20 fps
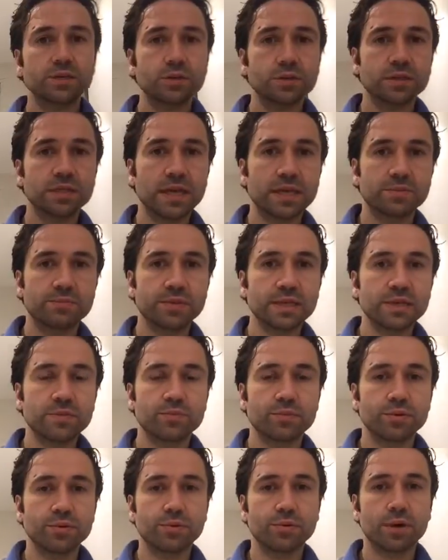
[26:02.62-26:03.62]
to ten
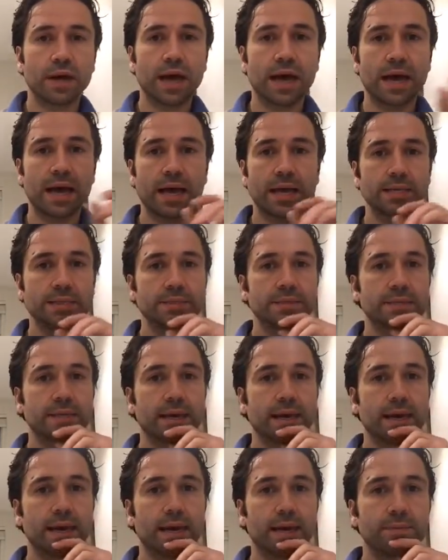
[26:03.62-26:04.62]
people and
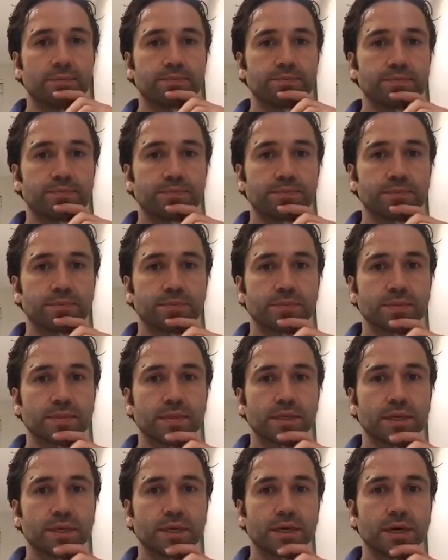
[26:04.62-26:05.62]
um,
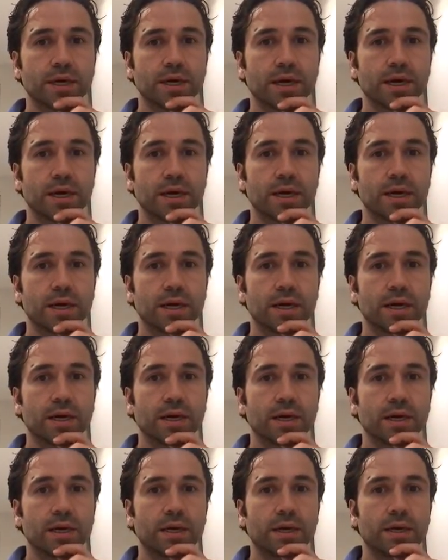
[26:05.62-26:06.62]
uh,
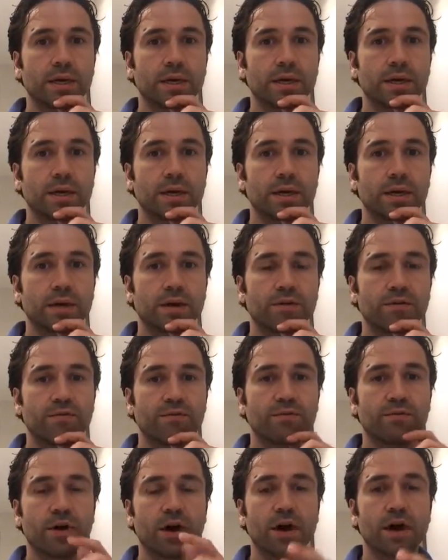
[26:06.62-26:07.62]

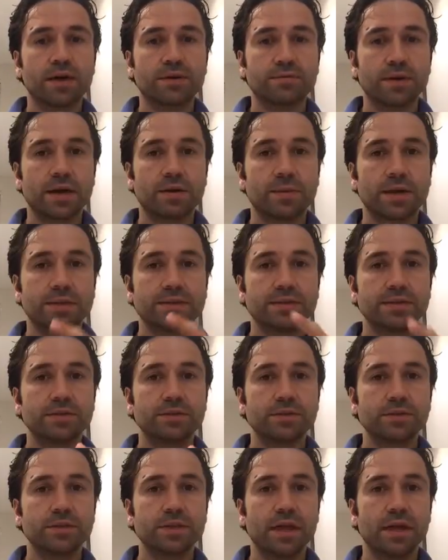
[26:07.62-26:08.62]
Farhan Rahman, did you
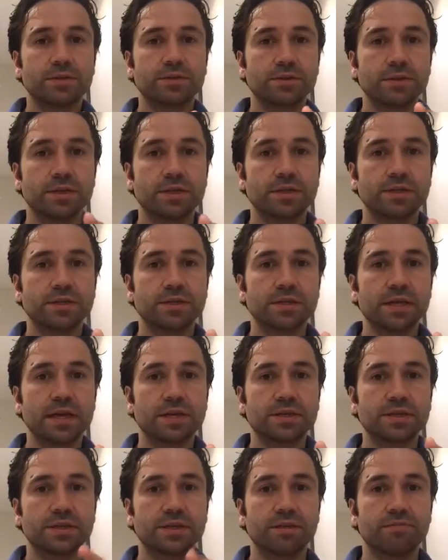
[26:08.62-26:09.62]
schedule in the
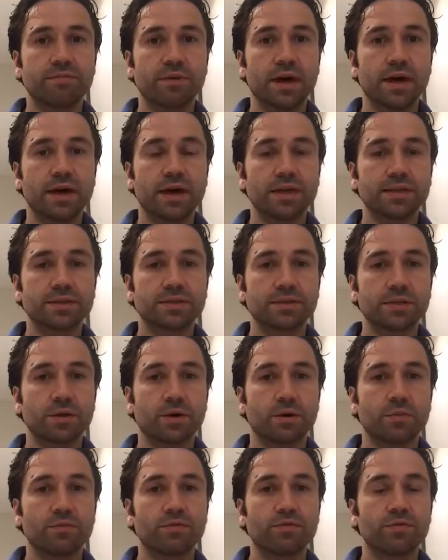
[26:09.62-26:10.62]
session and invite others along
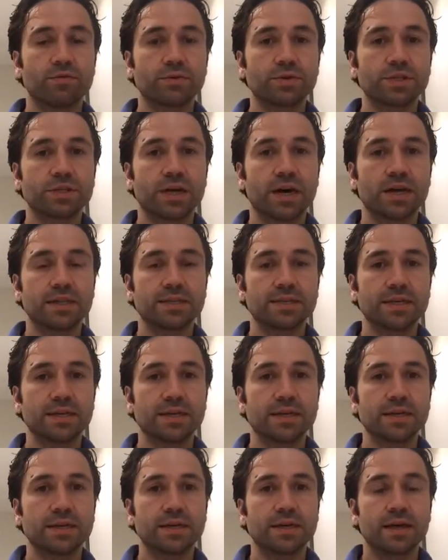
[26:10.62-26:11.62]
before starting?
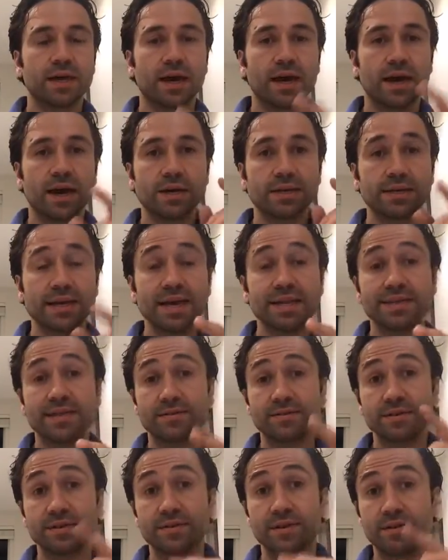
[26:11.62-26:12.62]
Uh, yeah, there
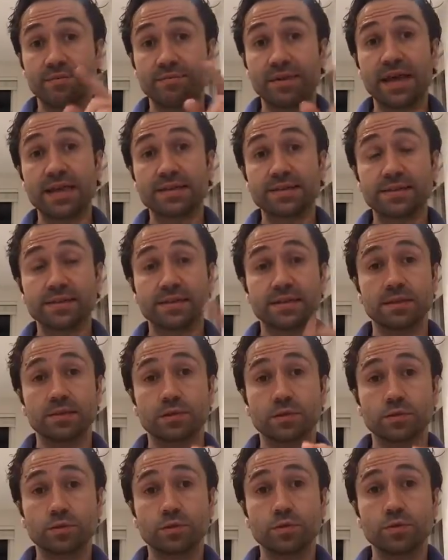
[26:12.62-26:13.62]
are events in the
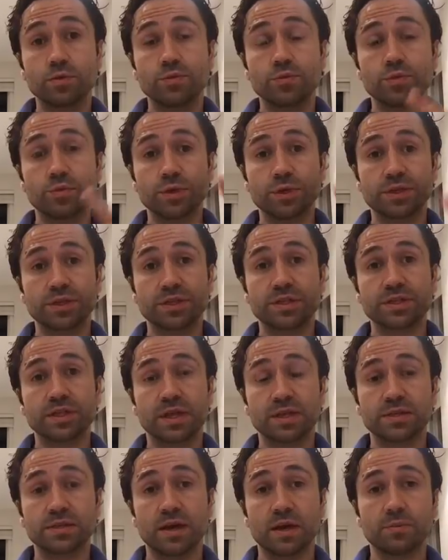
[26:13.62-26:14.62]
group which is
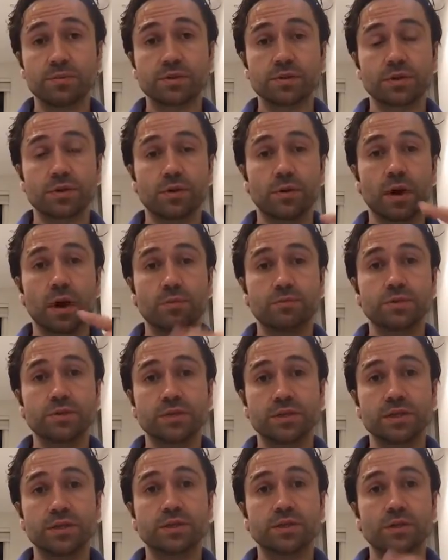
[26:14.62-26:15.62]
set up, so I'm doing
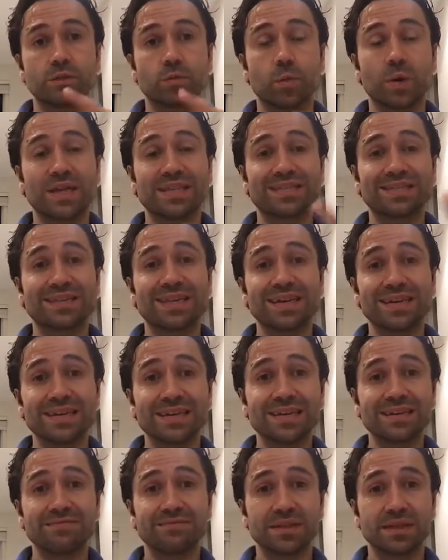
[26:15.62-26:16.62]
this on Wednesday
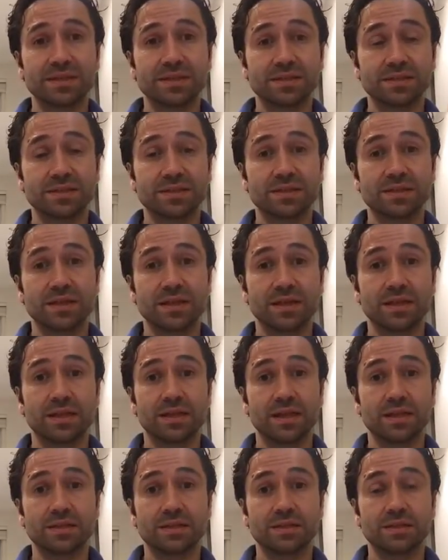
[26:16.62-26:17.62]
evenings, the
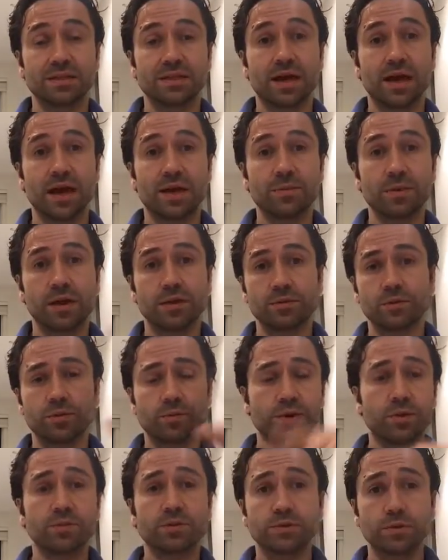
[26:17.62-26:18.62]
London time, and you'll be
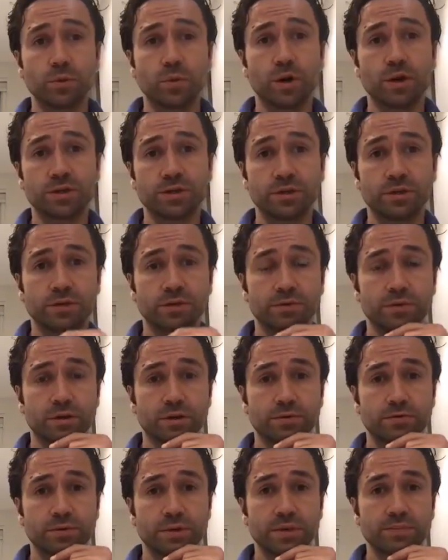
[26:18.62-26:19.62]
able to watch it on, on
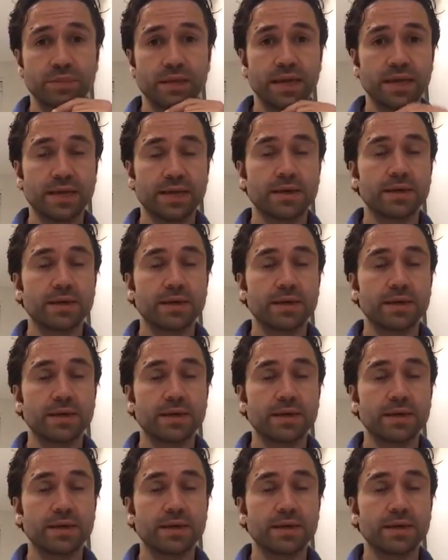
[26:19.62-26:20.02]
replay.